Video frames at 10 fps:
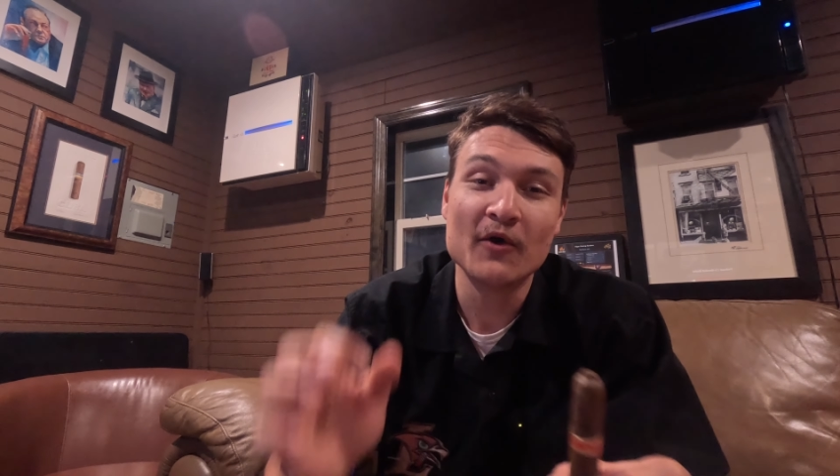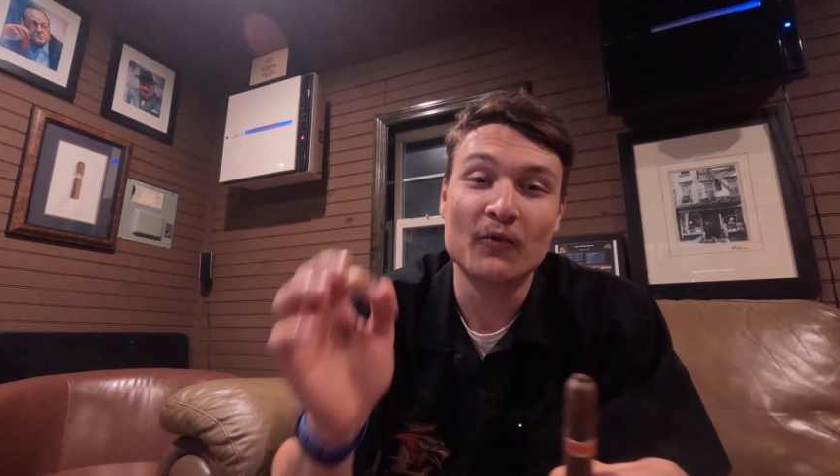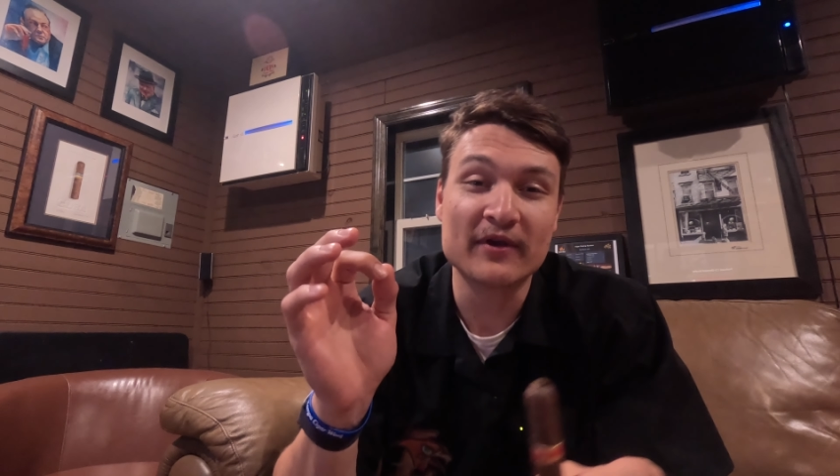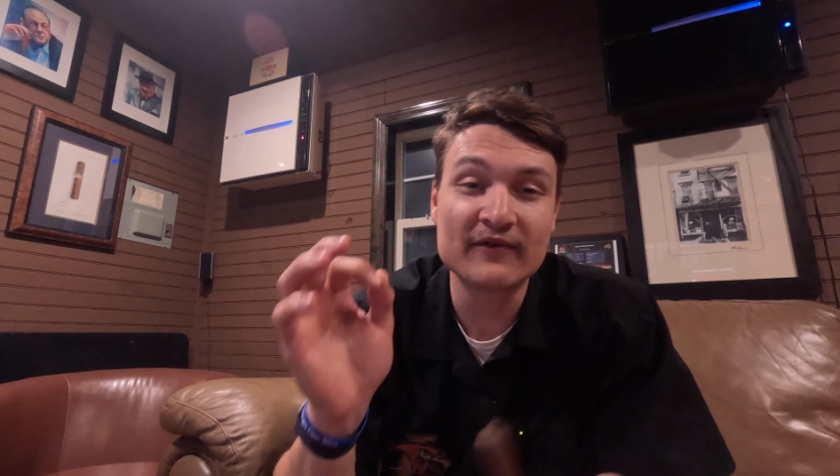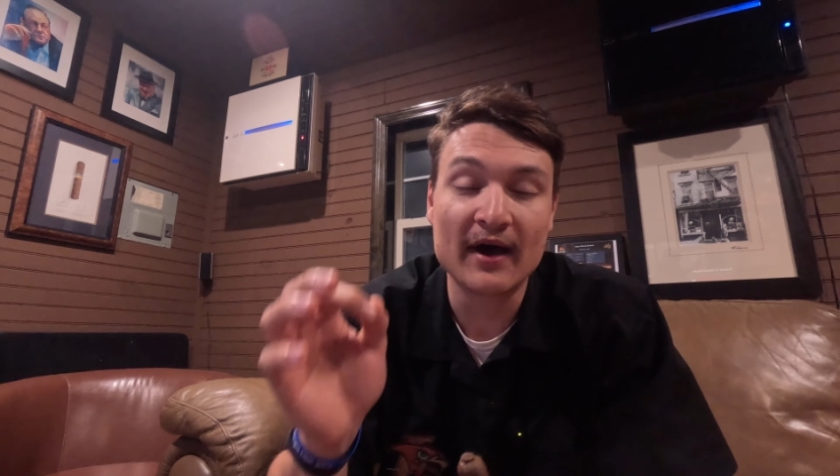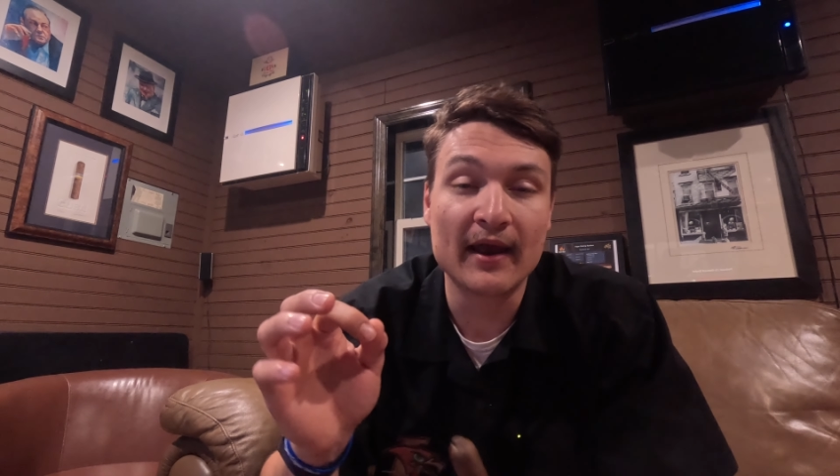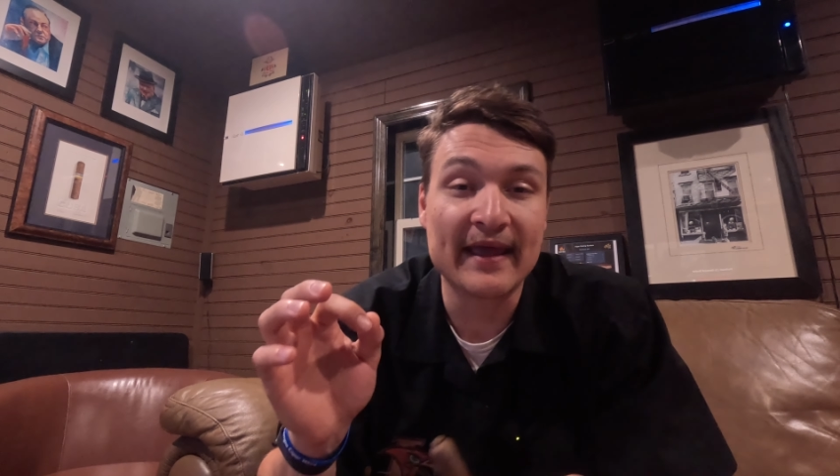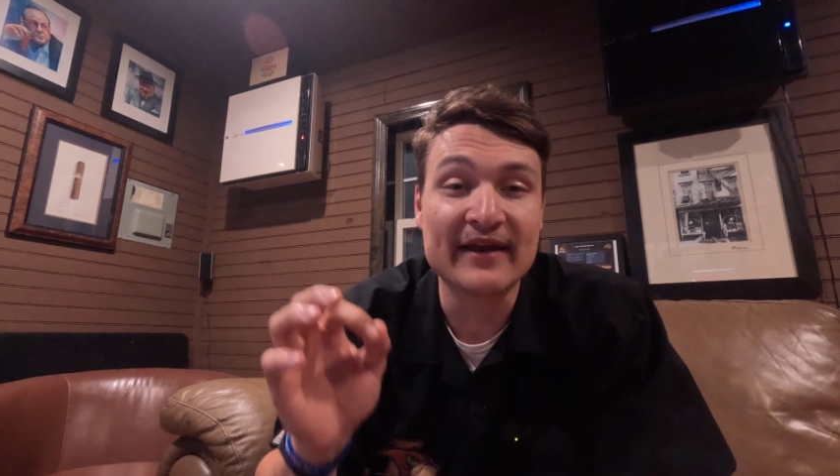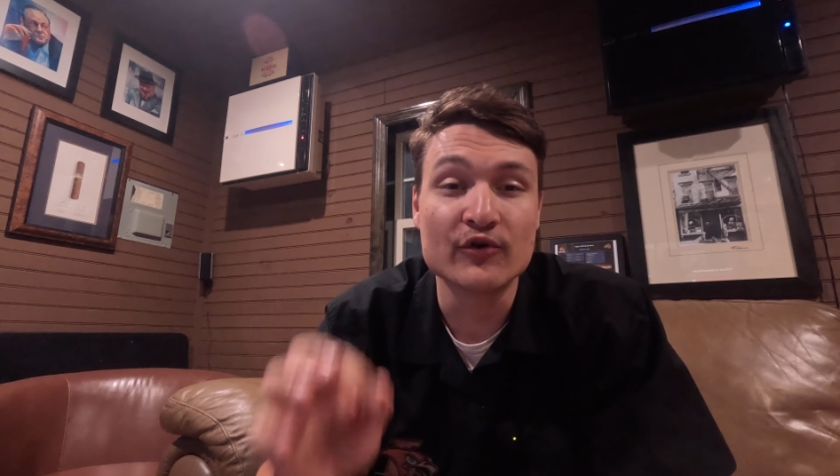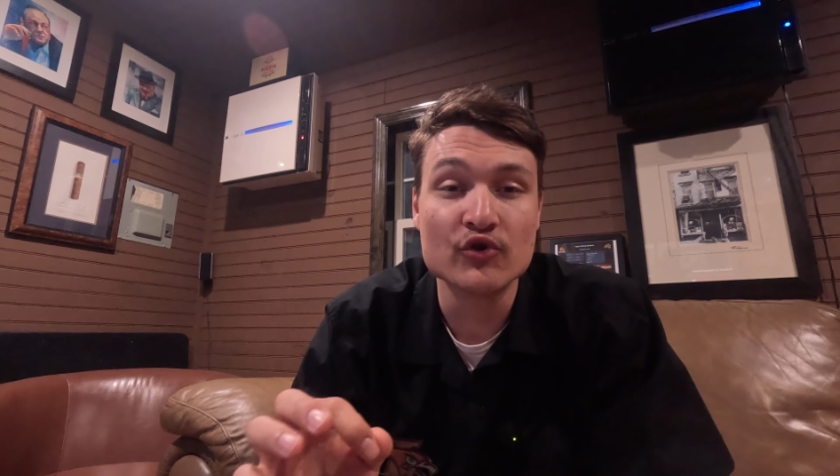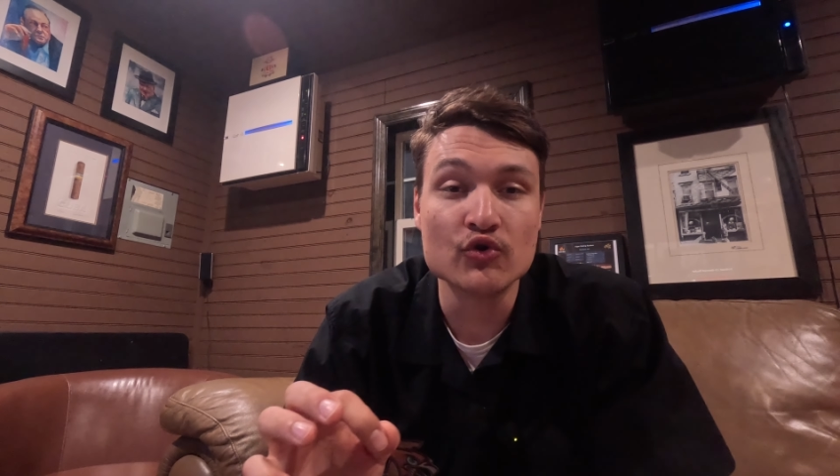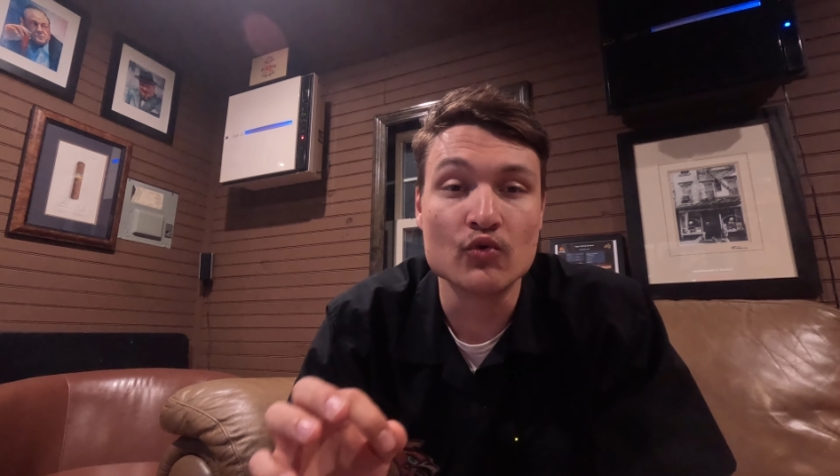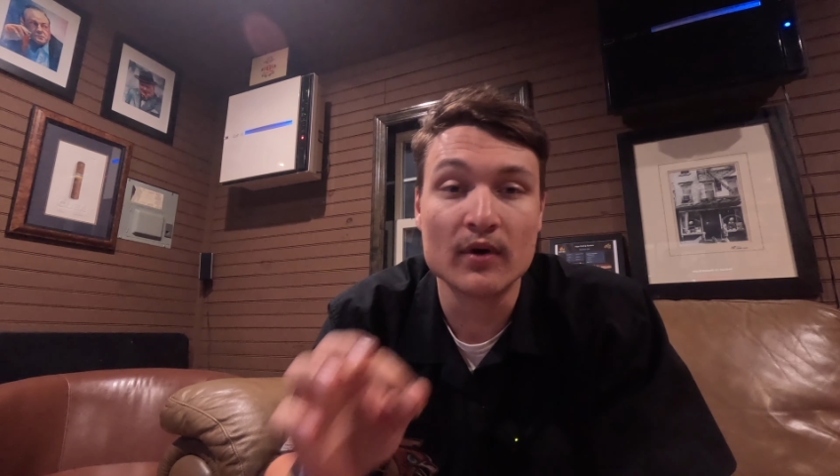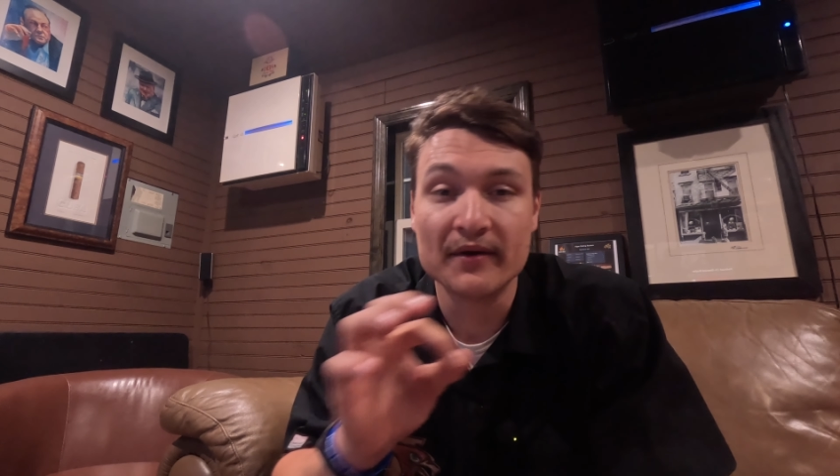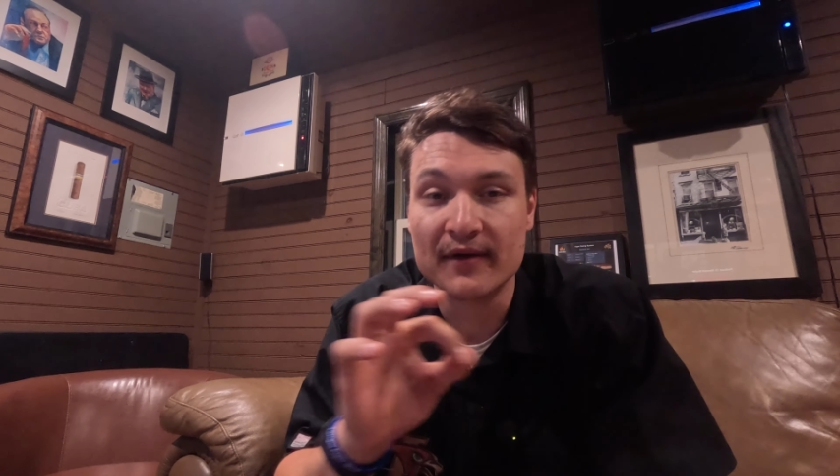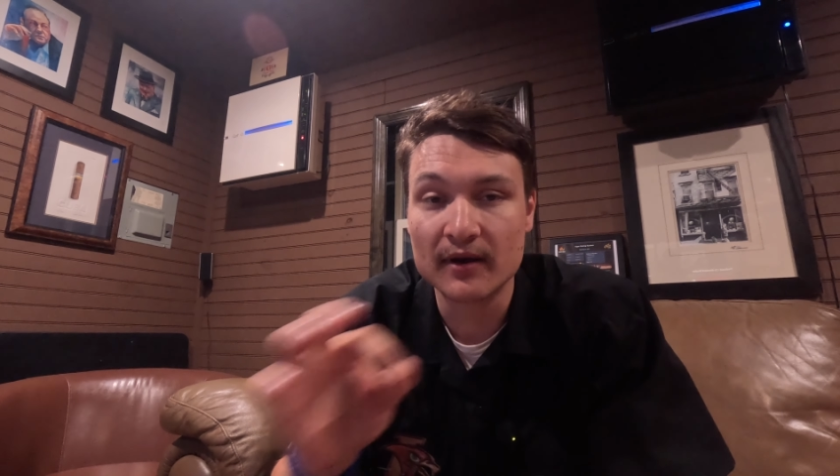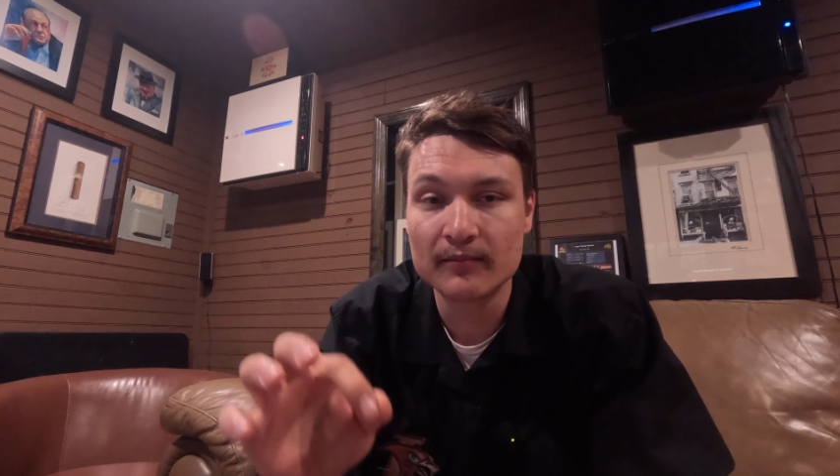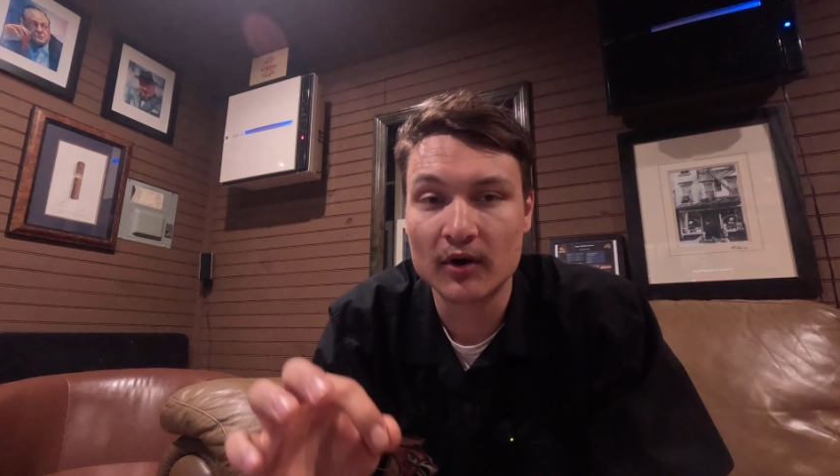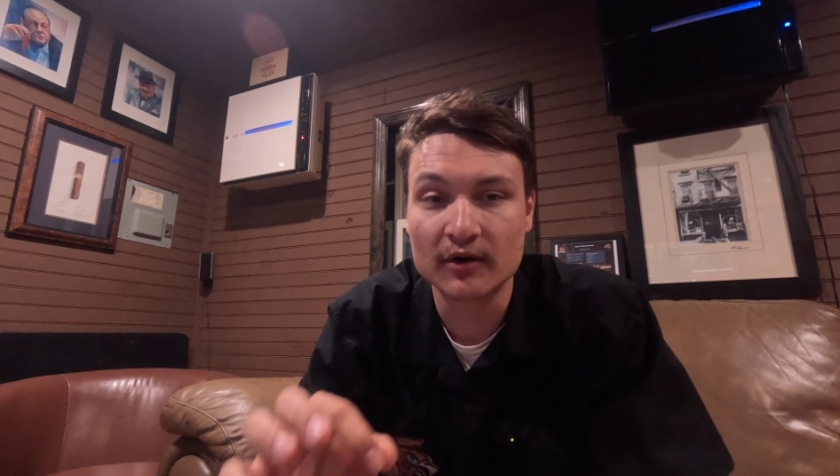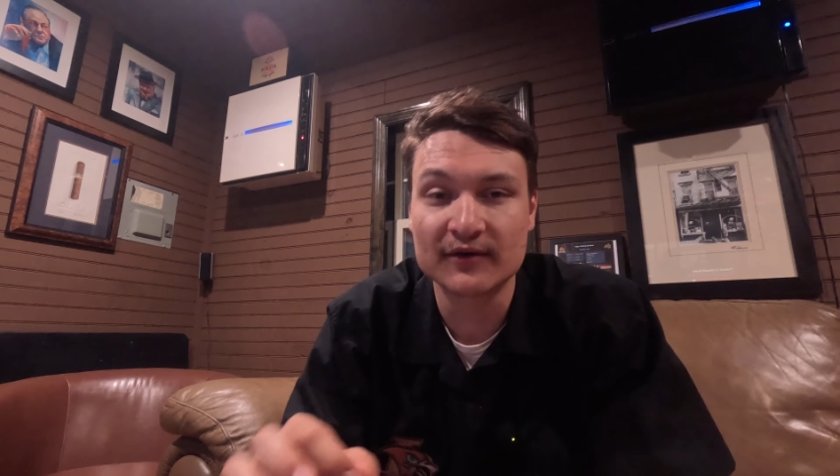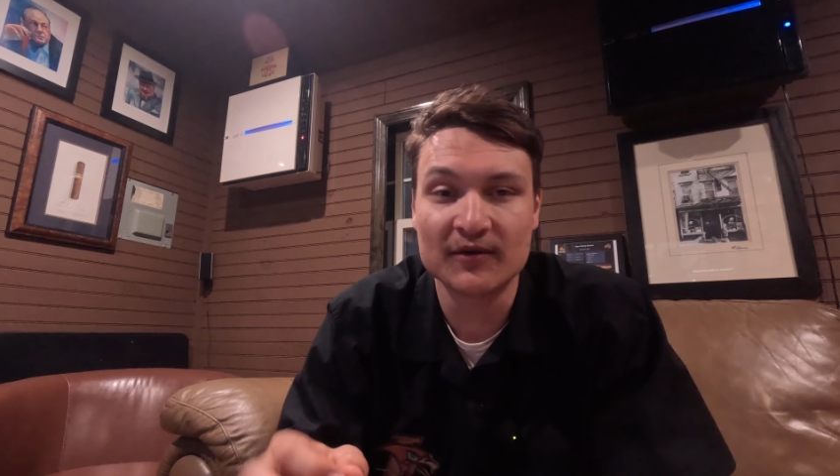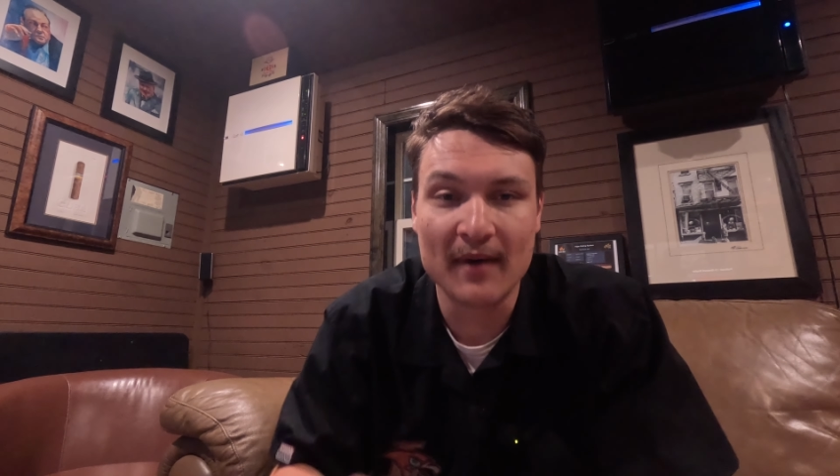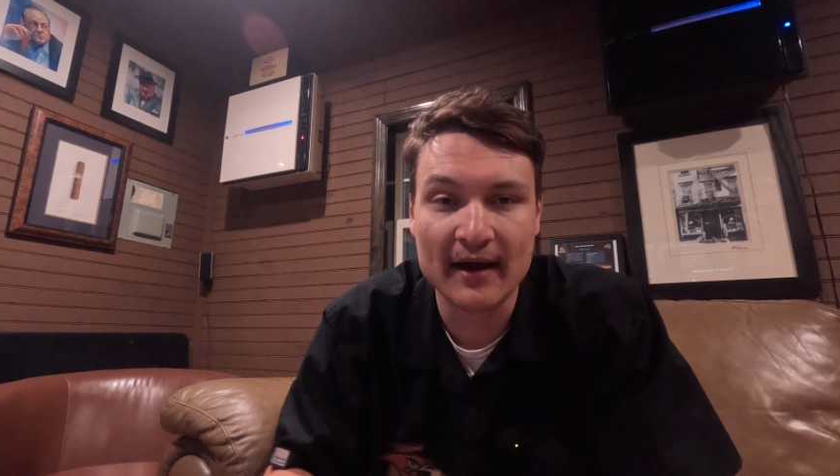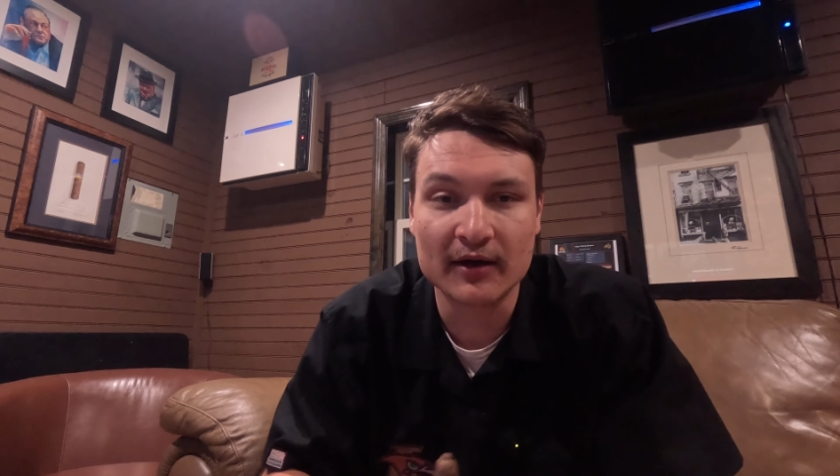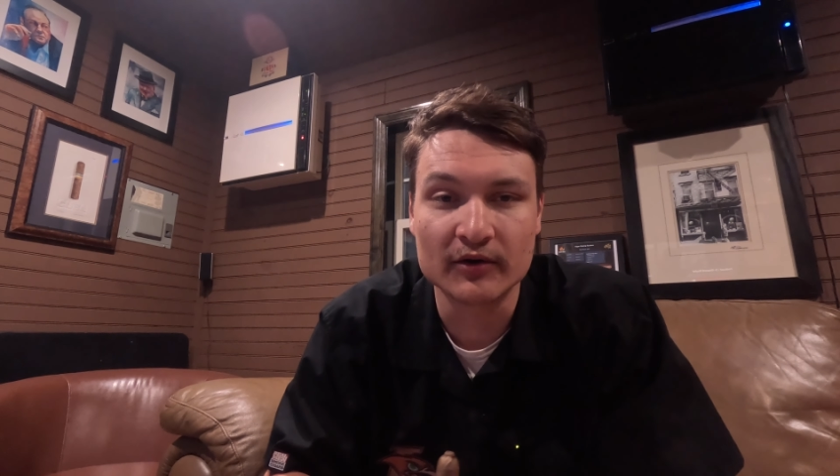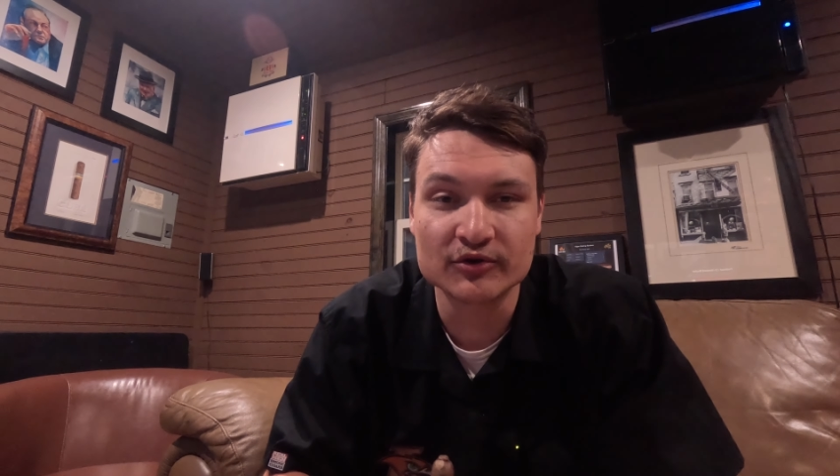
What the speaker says: We've got a new Dunbarton Tobacco